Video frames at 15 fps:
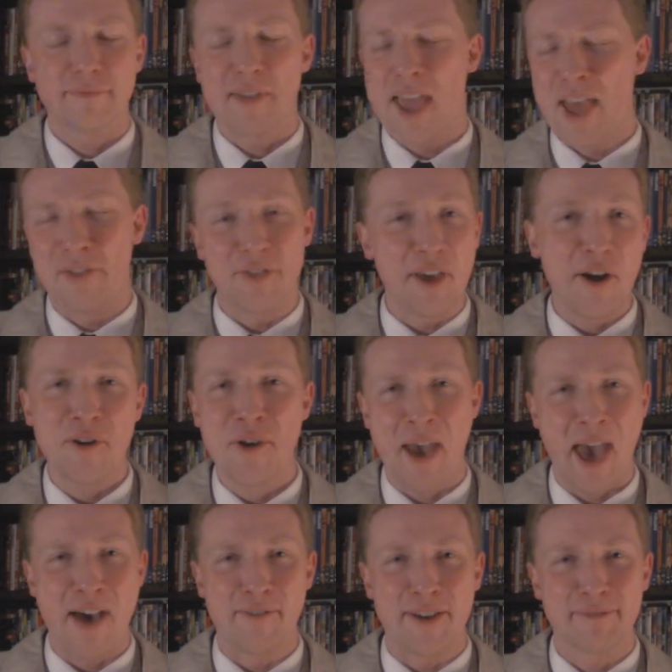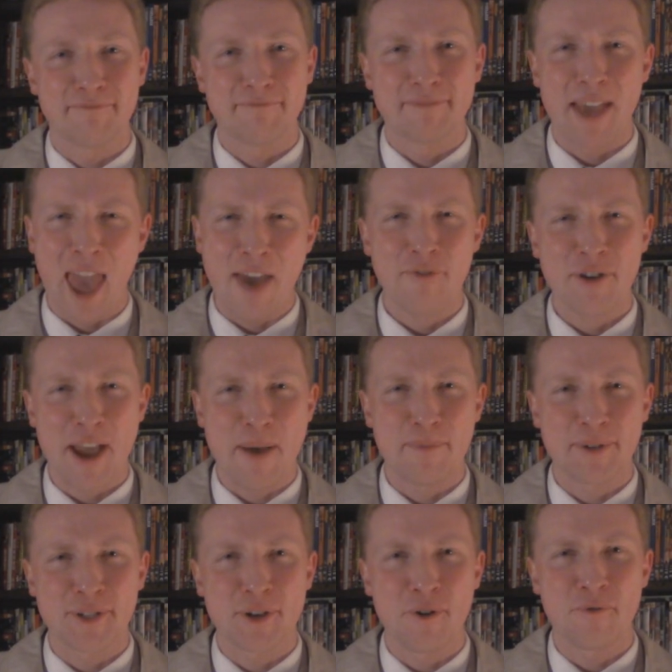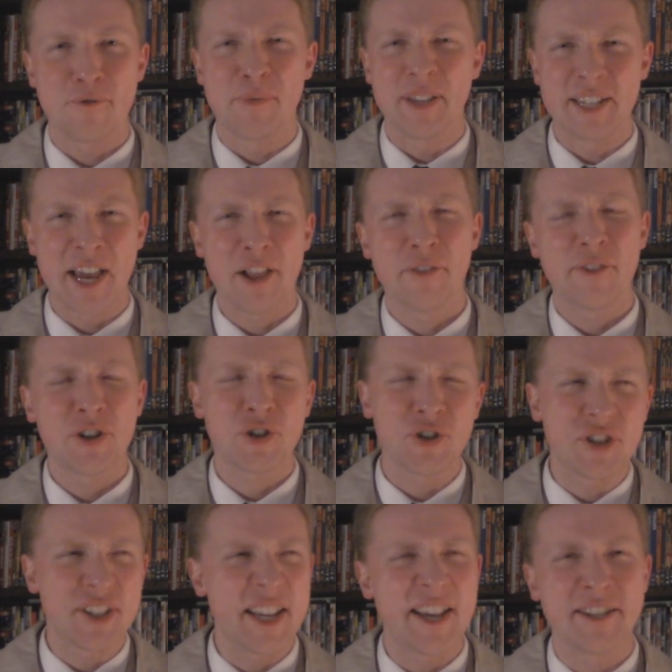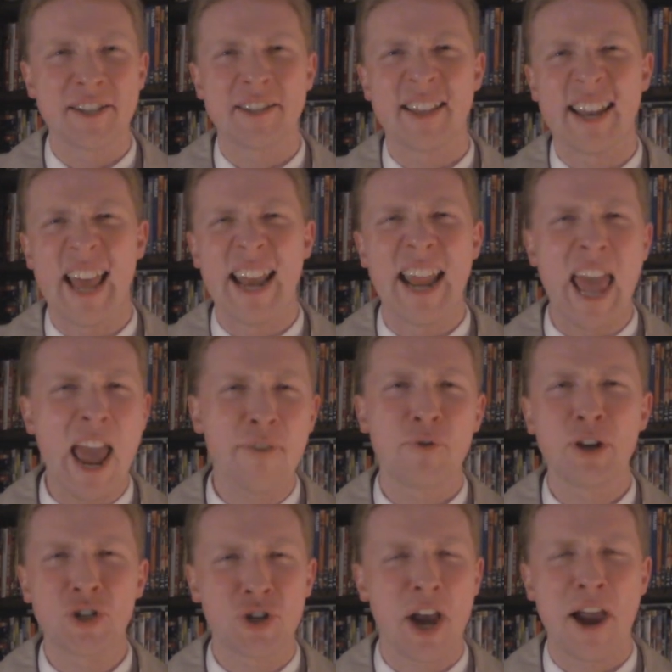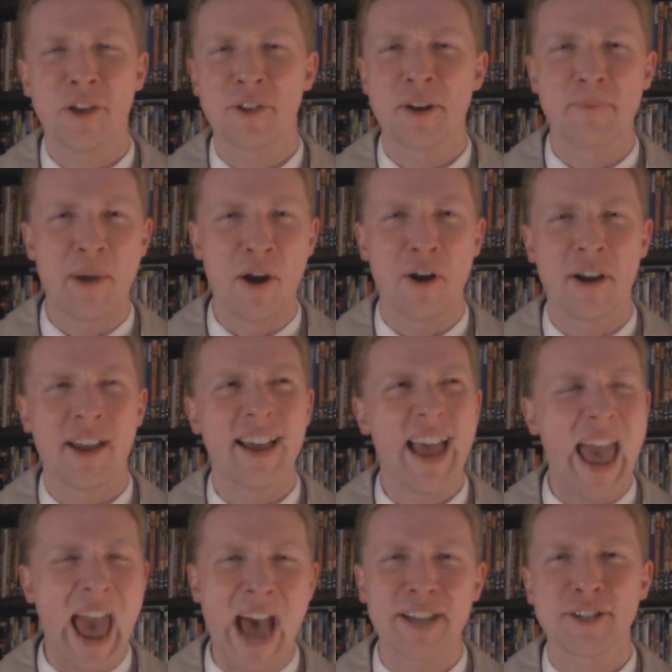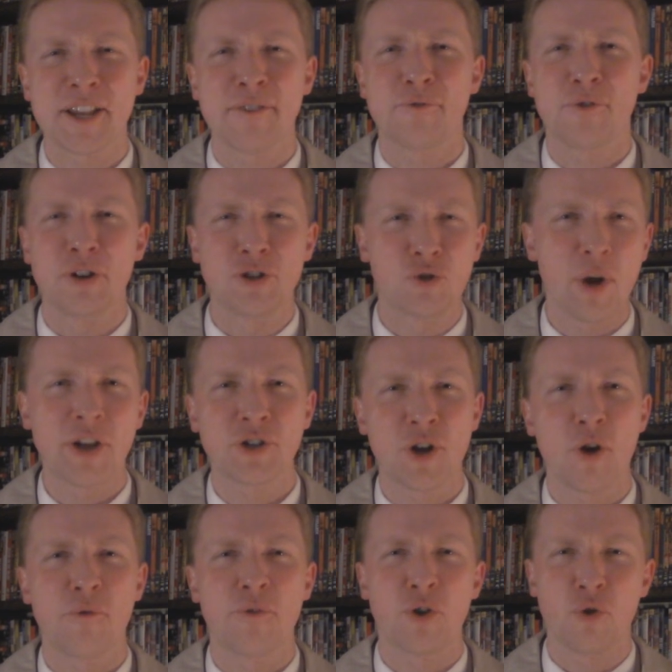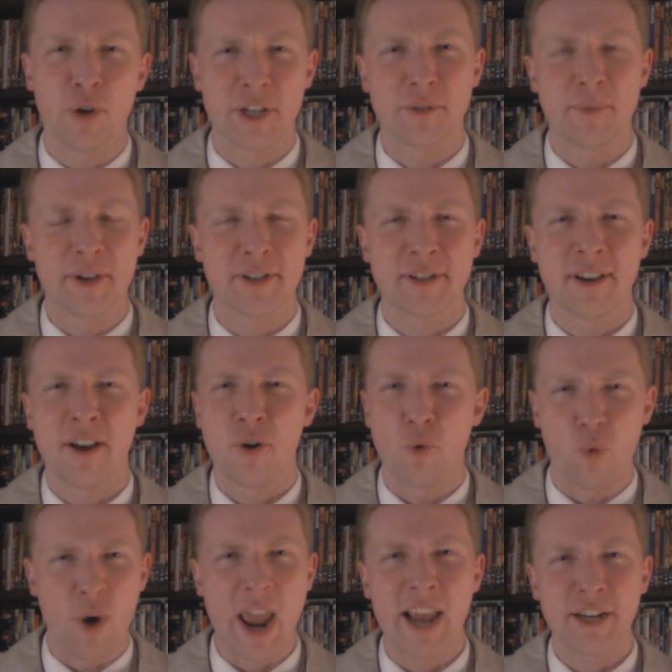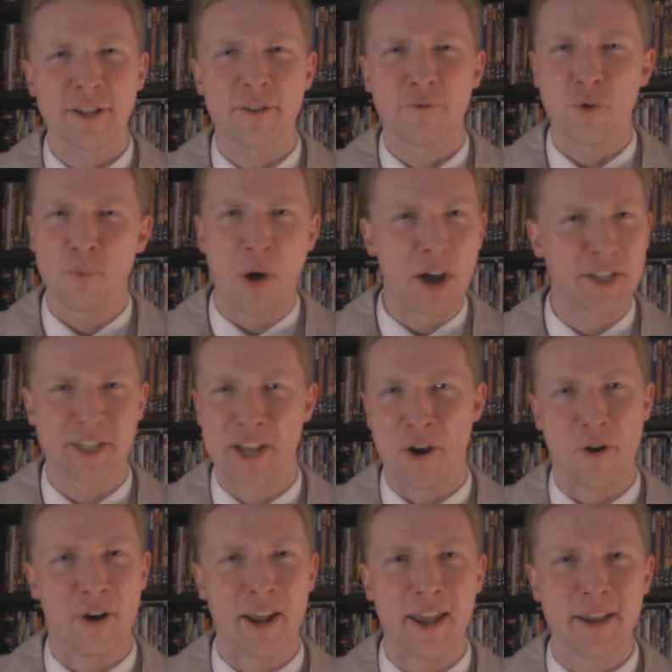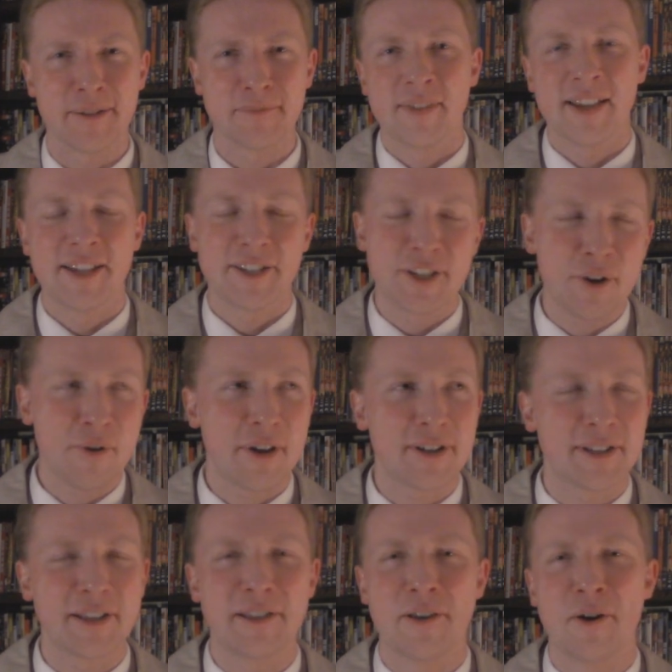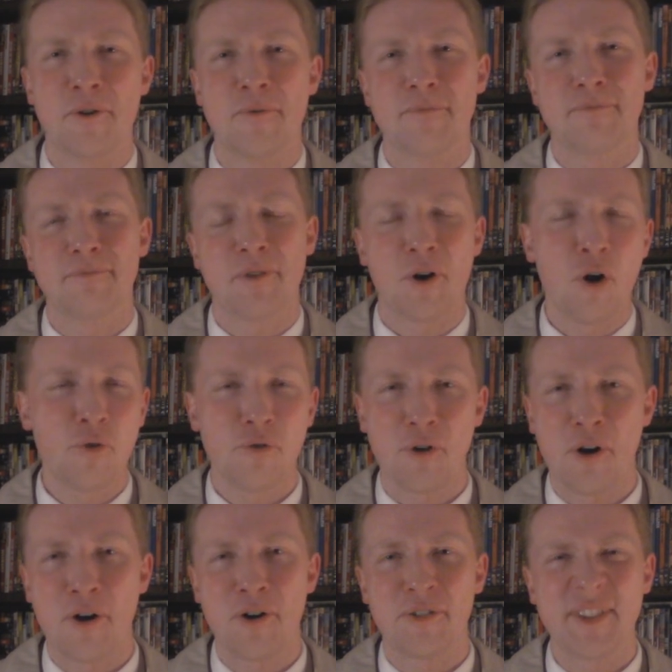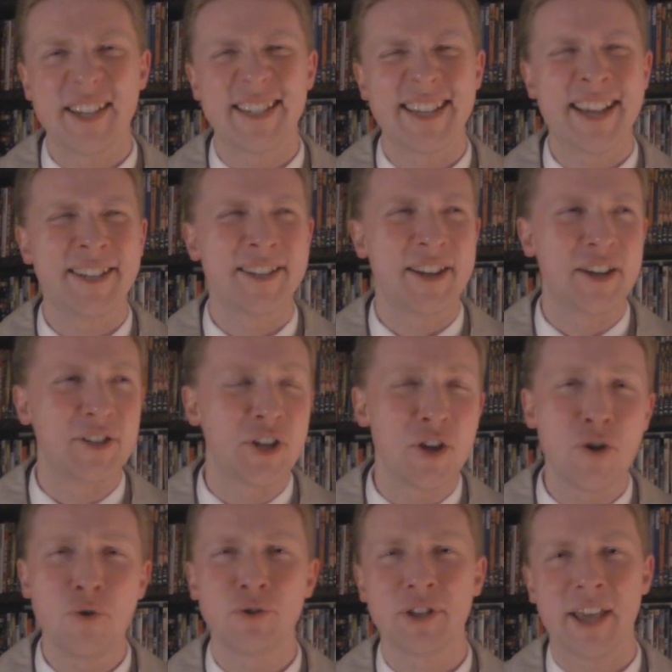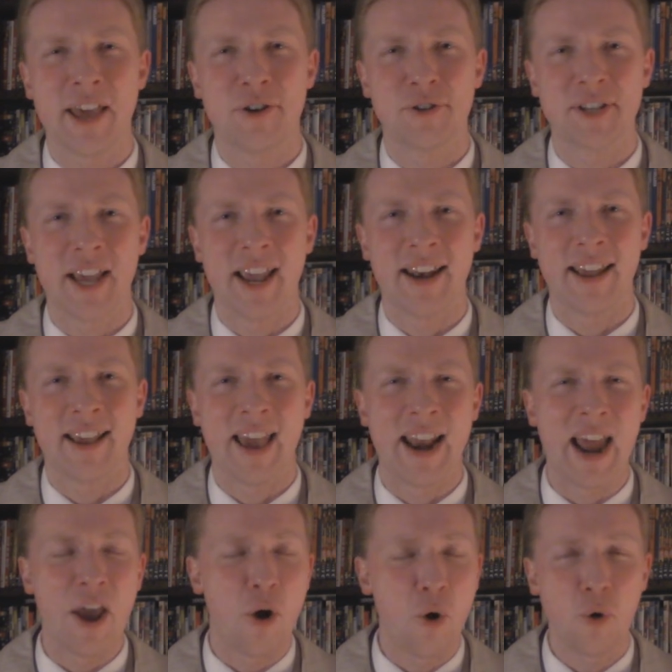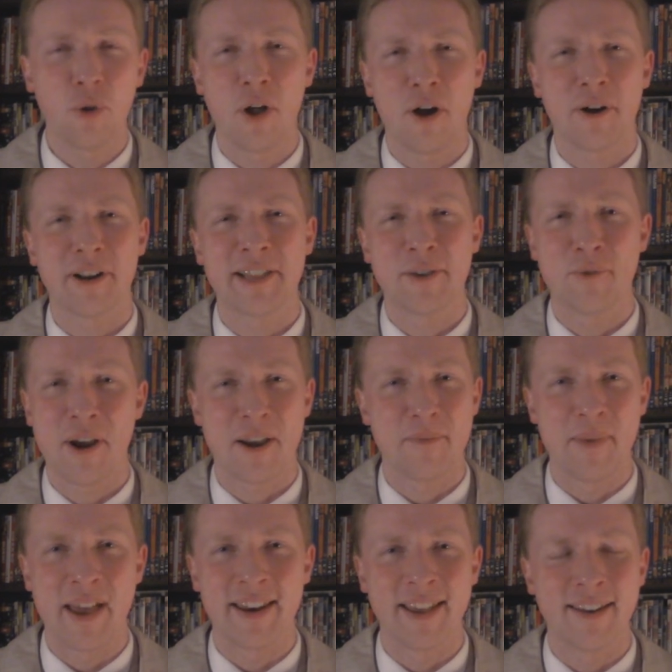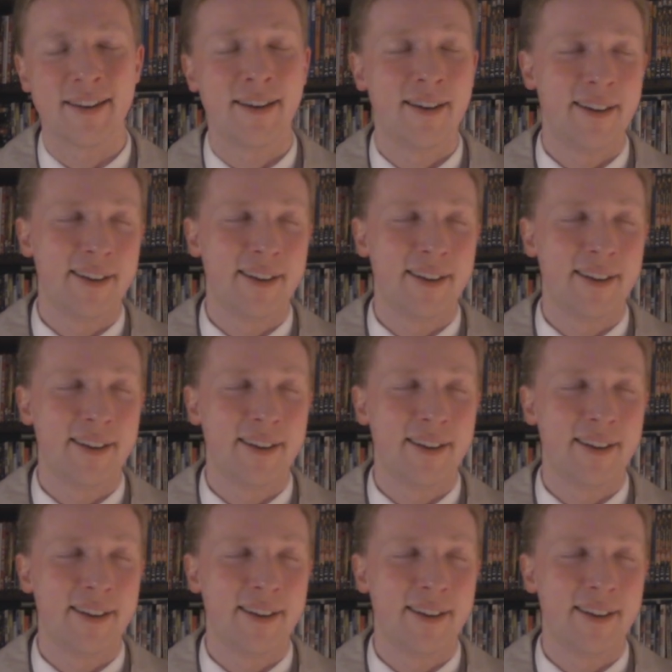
And there you have it. Every episode from the television season that had every child in America asking for a trench coat for Christmas, ranked for posterity. Seriously though, overall, this season is hugely entertaining and I wholeheartedly recommend it.